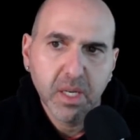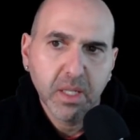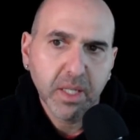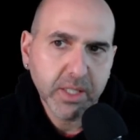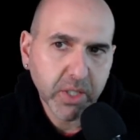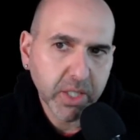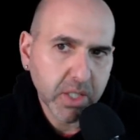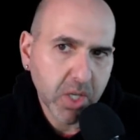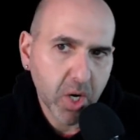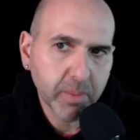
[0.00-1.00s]
Let's look at this
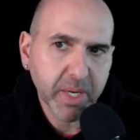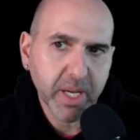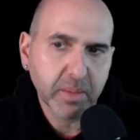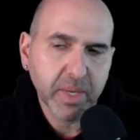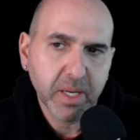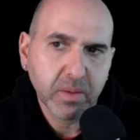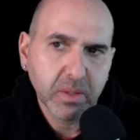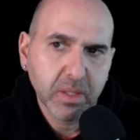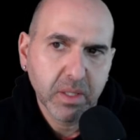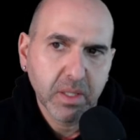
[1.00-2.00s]
carbon atom now.
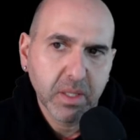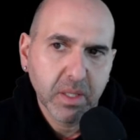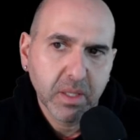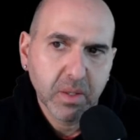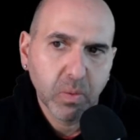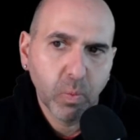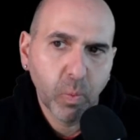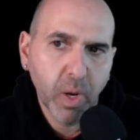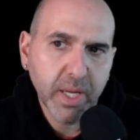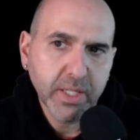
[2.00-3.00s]

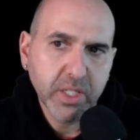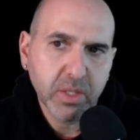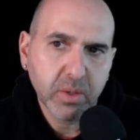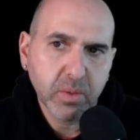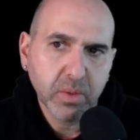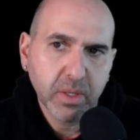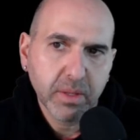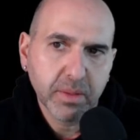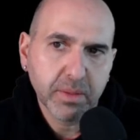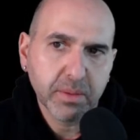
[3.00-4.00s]
1, 2,
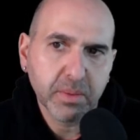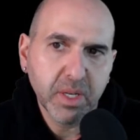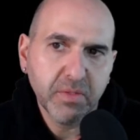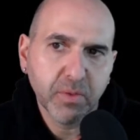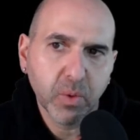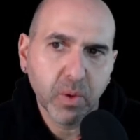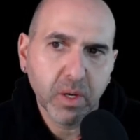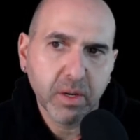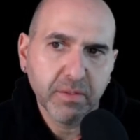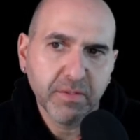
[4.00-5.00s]
3,
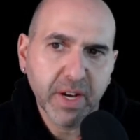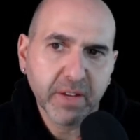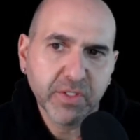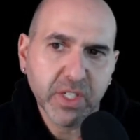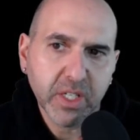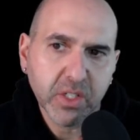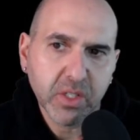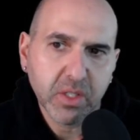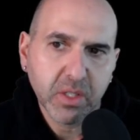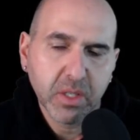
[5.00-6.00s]
4, 5,
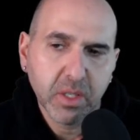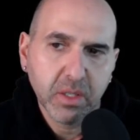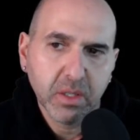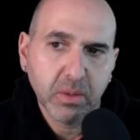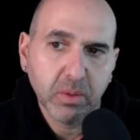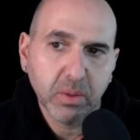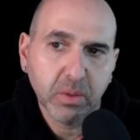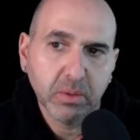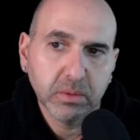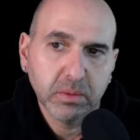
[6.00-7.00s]
6. Uh-oh.